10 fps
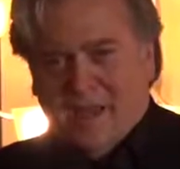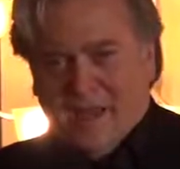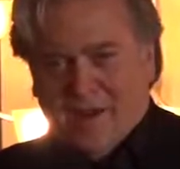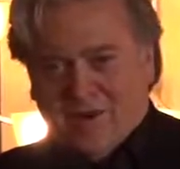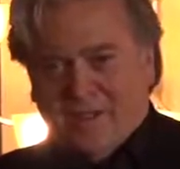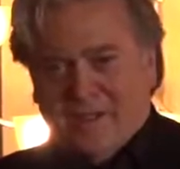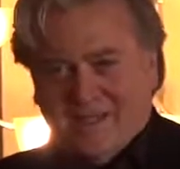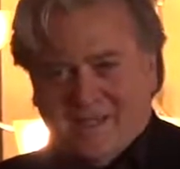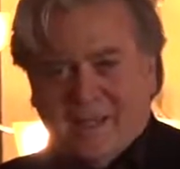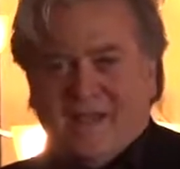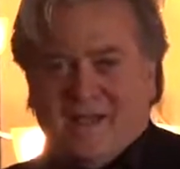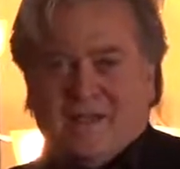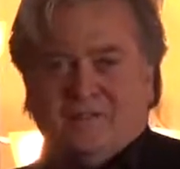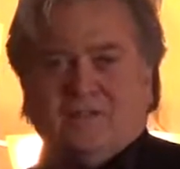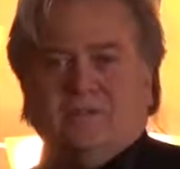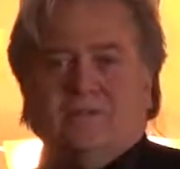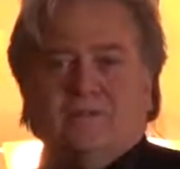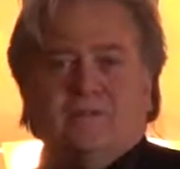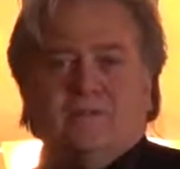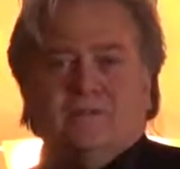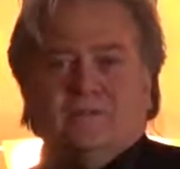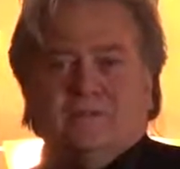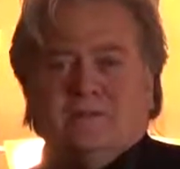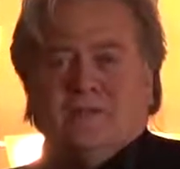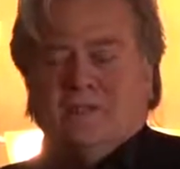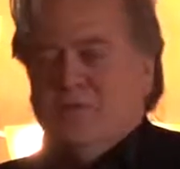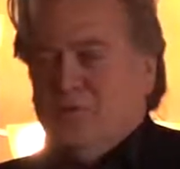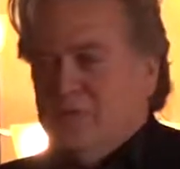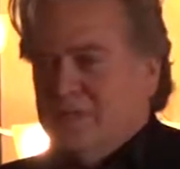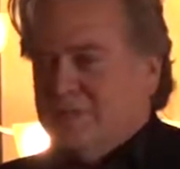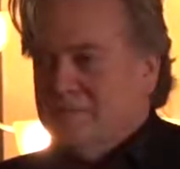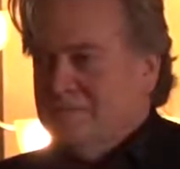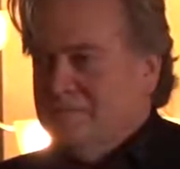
anarchy and chaos in 2 weeks.